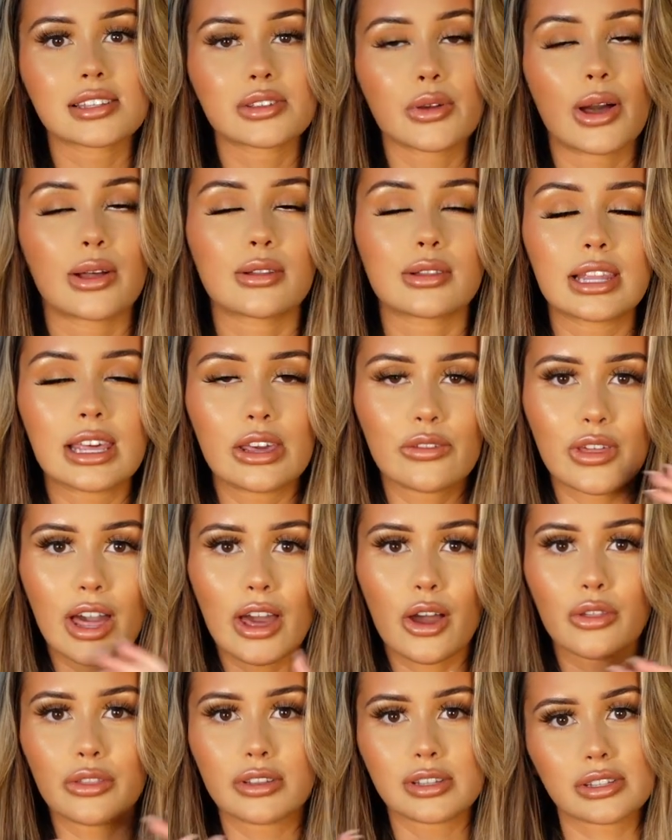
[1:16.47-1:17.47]
So I'll leave
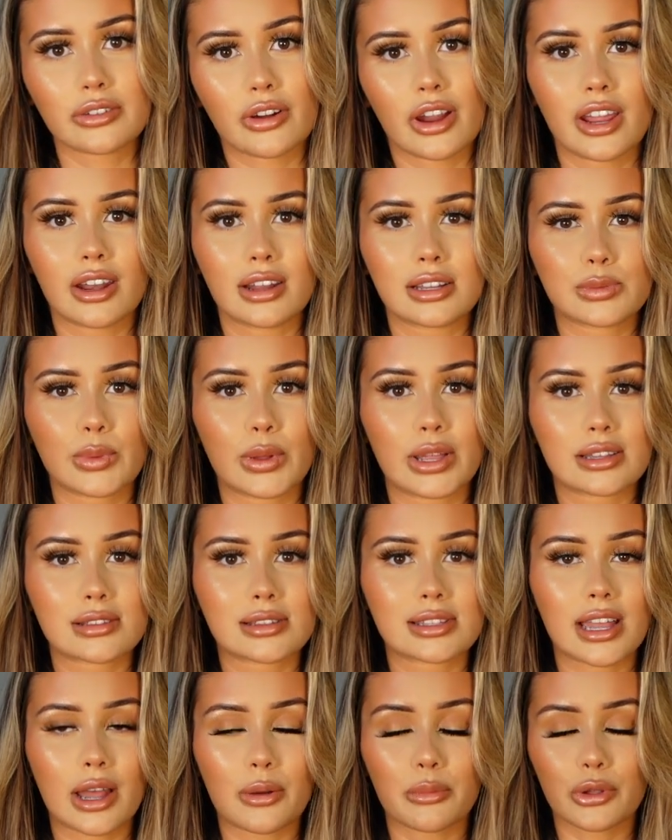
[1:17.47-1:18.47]
that on the screen as well
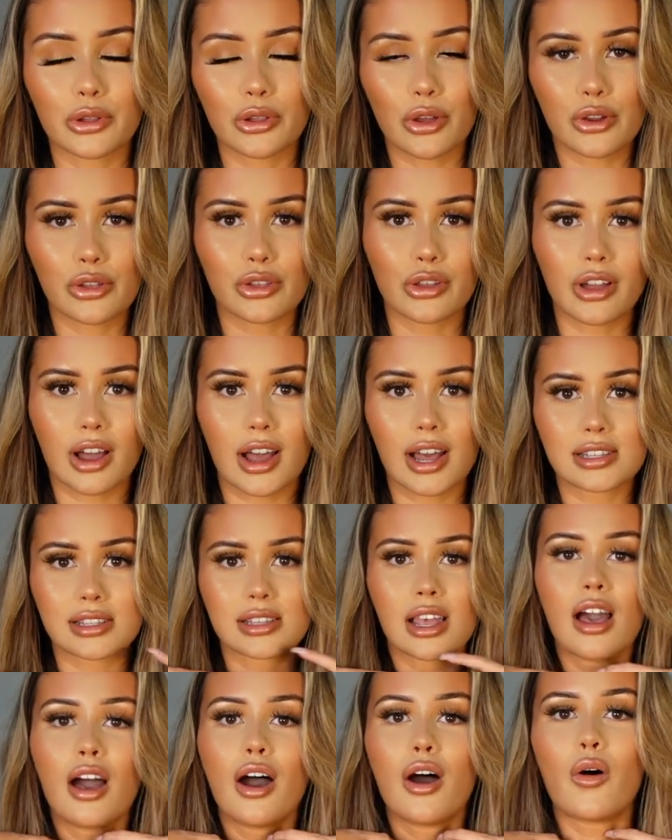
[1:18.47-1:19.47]
as down below you guys
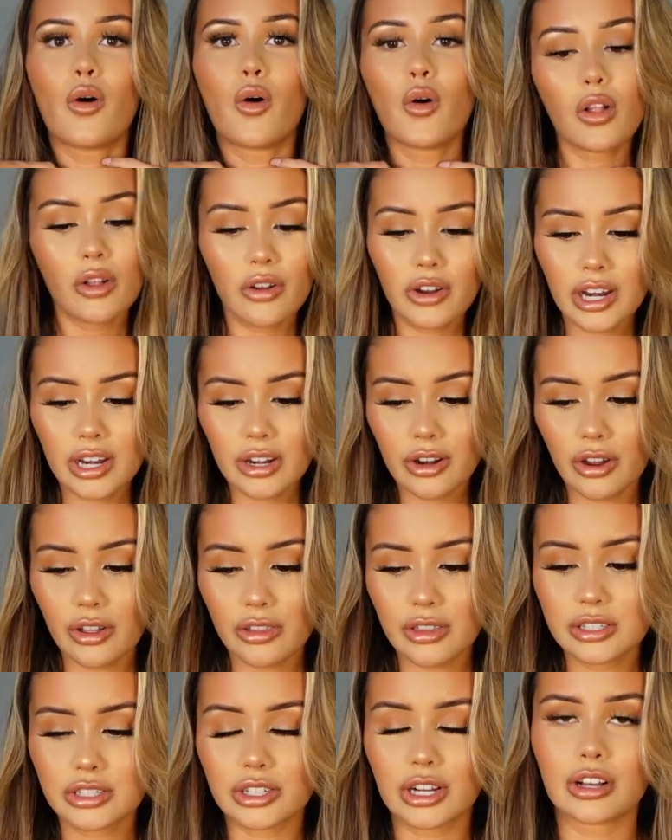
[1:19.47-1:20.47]
already know
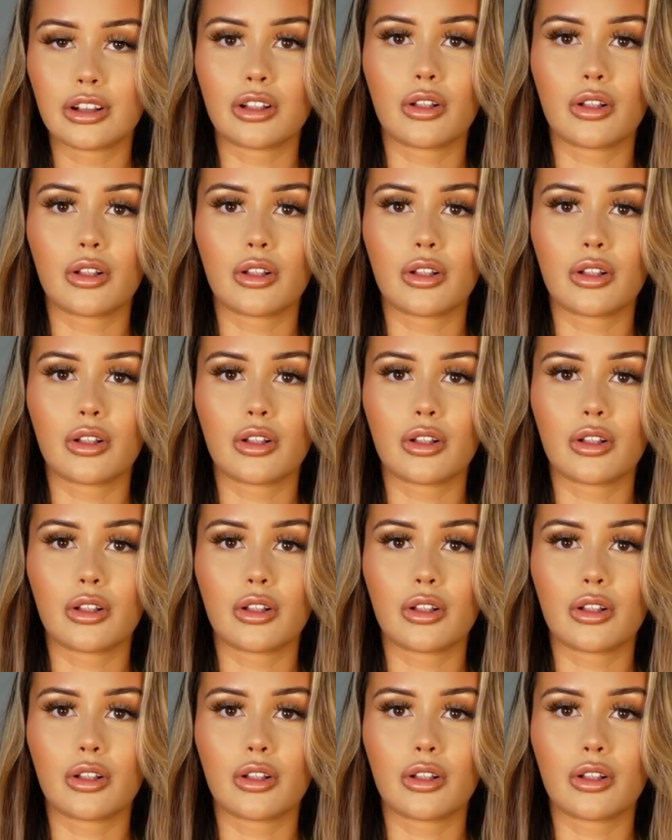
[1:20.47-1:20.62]
the drill.